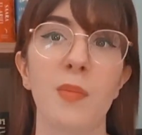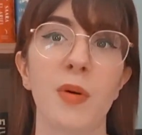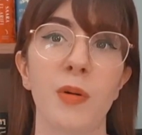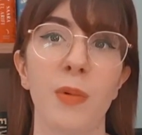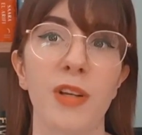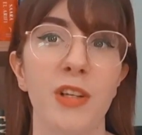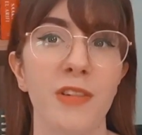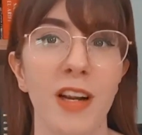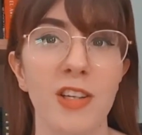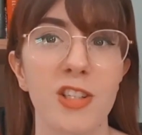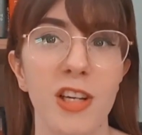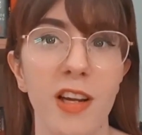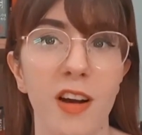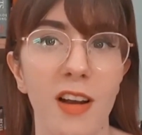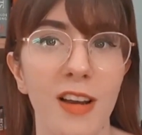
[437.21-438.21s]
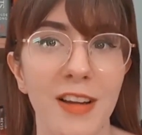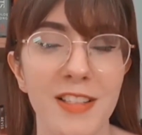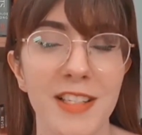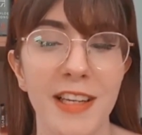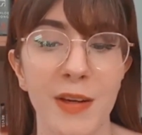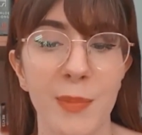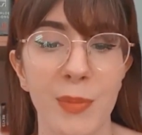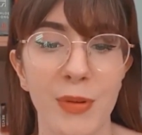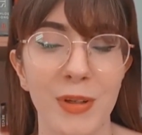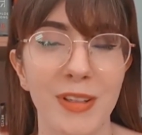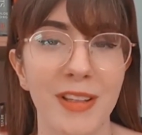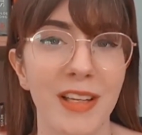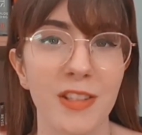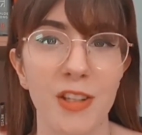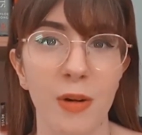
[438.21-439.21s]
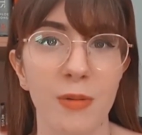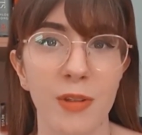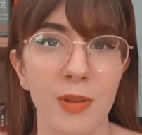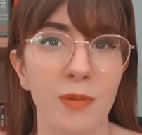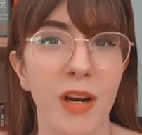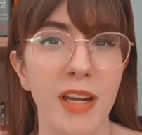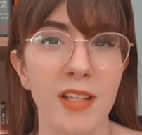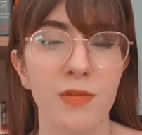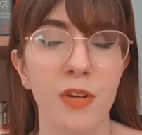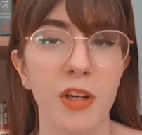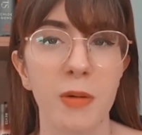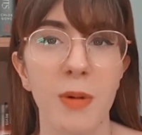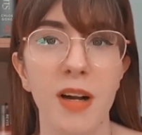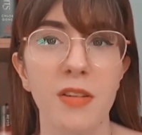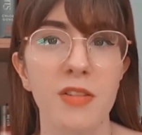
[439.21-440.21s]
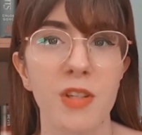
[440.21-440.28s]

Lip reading: but when you're actually highlighting in a book they don't erase very well,